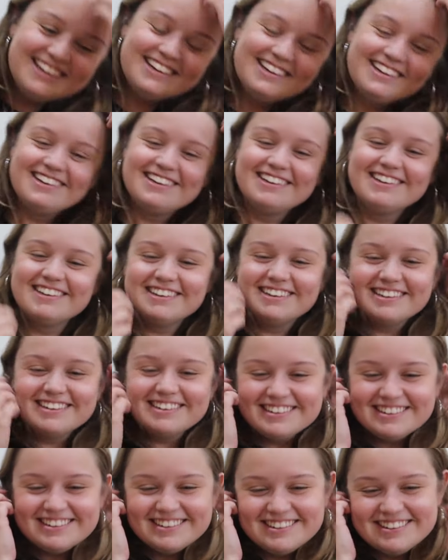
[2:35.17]

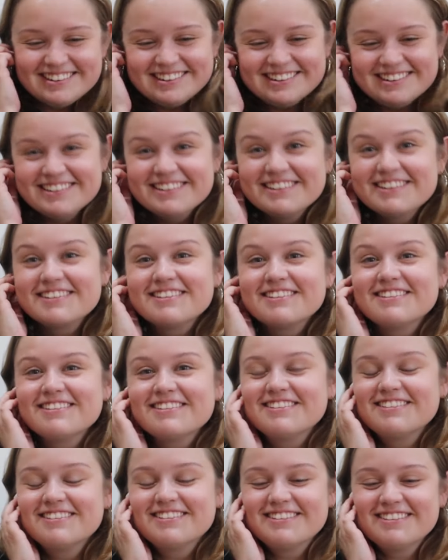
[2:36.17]

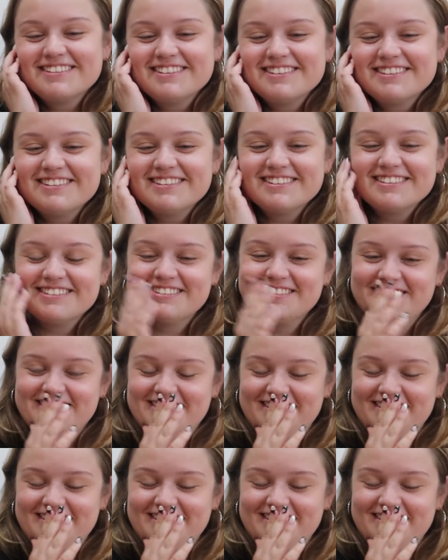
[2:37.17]
(not speaking)